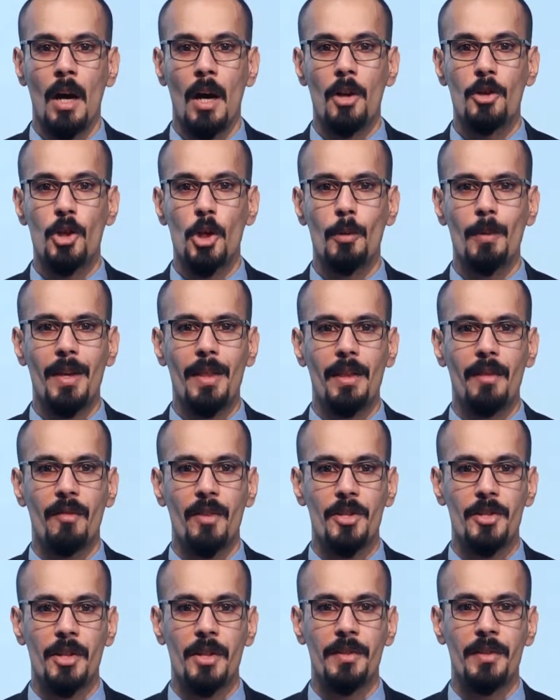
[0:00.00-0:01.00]
During the
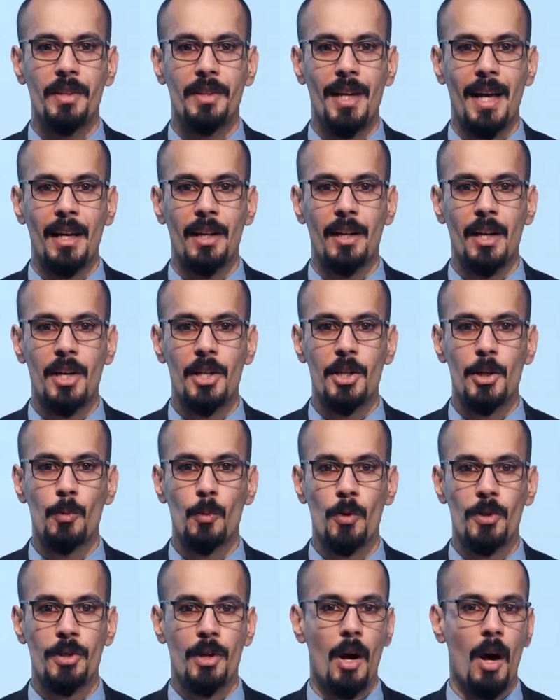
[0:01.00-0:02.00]
visit, the delegation
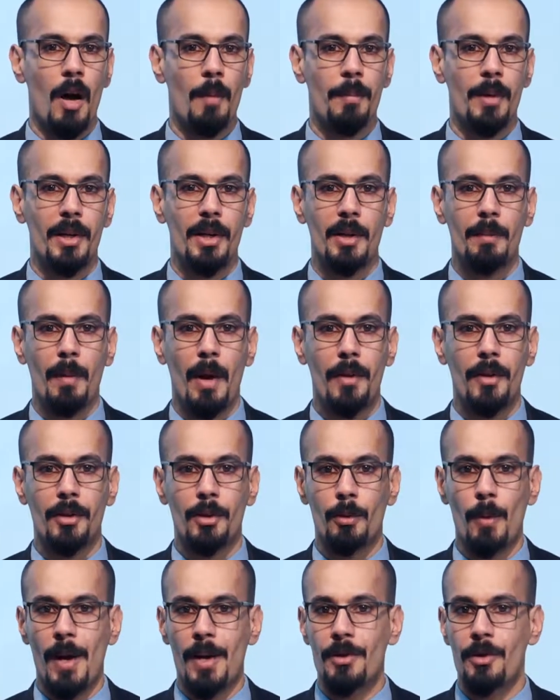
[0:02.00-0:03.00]
was accompanied by the
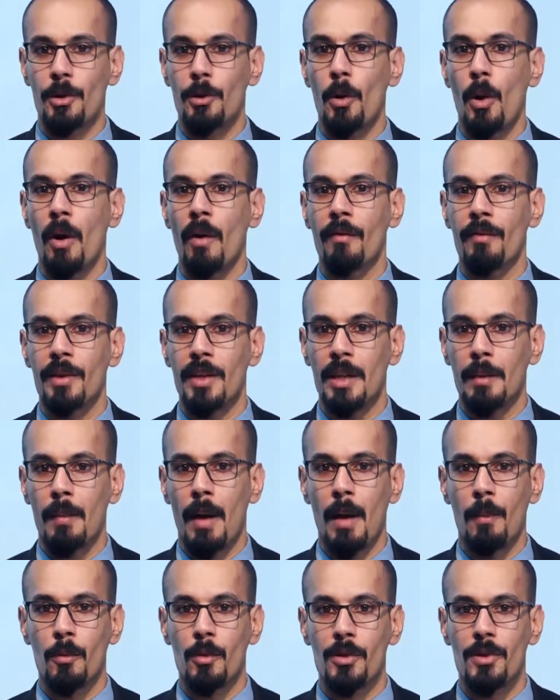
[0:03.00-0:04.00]
director of the
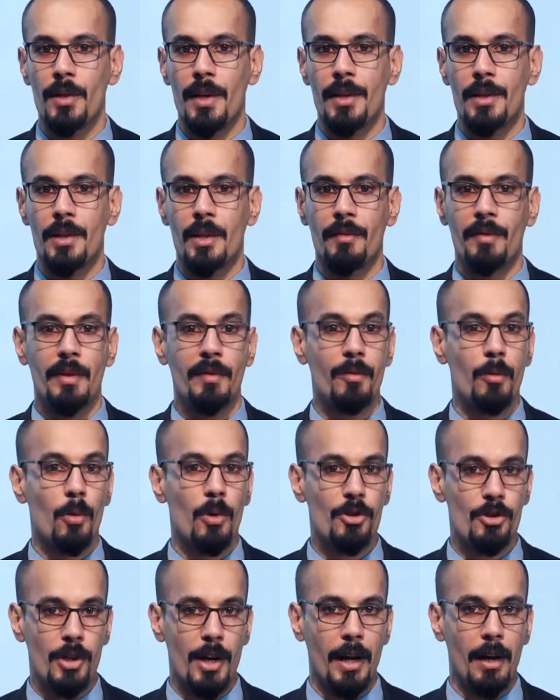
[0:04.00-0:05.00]
Imam Hussein
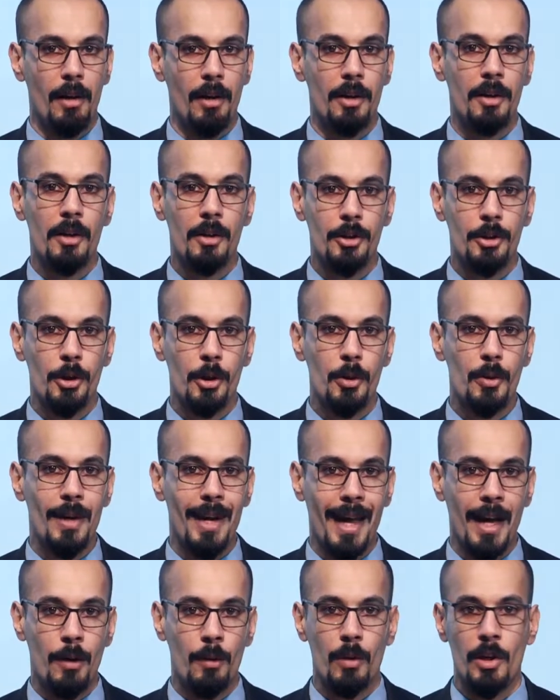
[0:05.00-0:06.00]
TV4 channel in Urdu
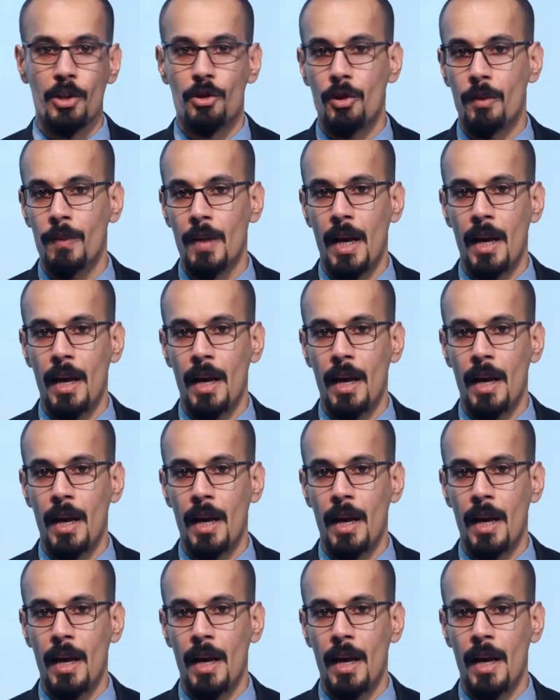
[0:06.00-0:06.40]
language.